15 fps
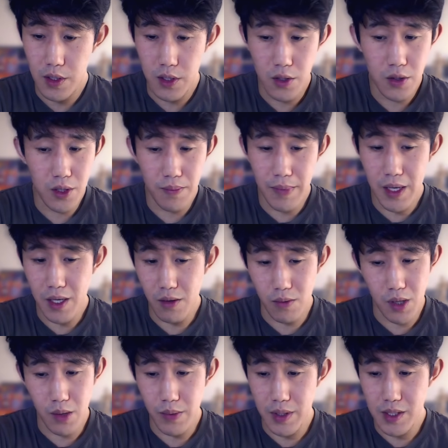you can make it
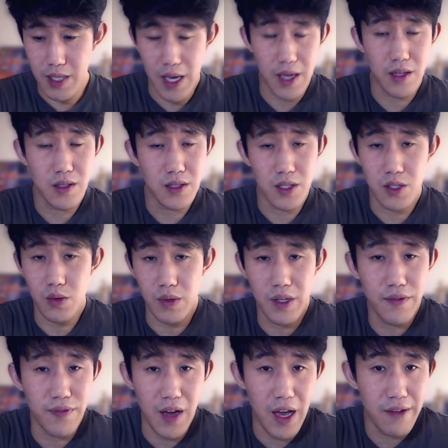work with $10 to
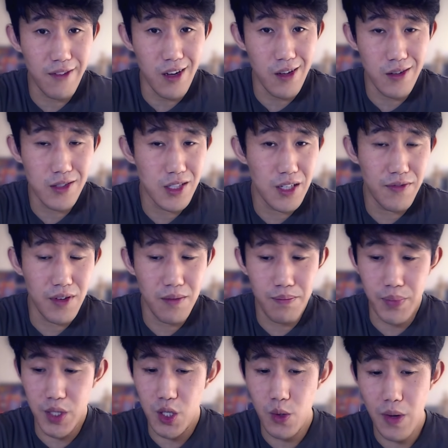$25 even,
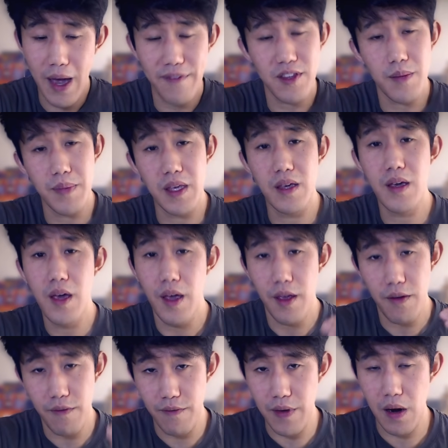but you have to be
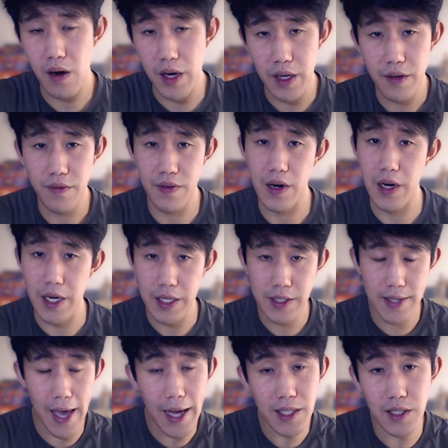very, very
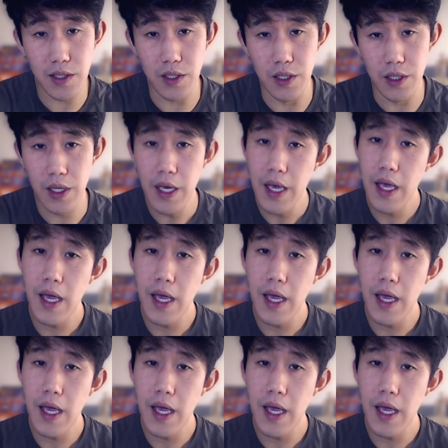tactical,